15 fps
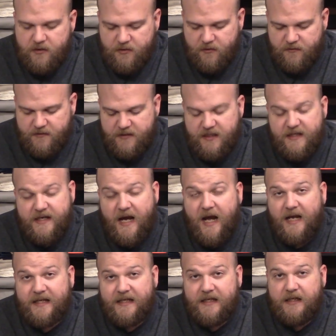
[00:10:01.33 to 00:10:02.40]
so as to
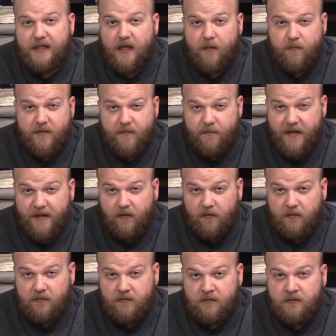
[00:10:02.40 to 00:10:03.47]
not heat up the metal.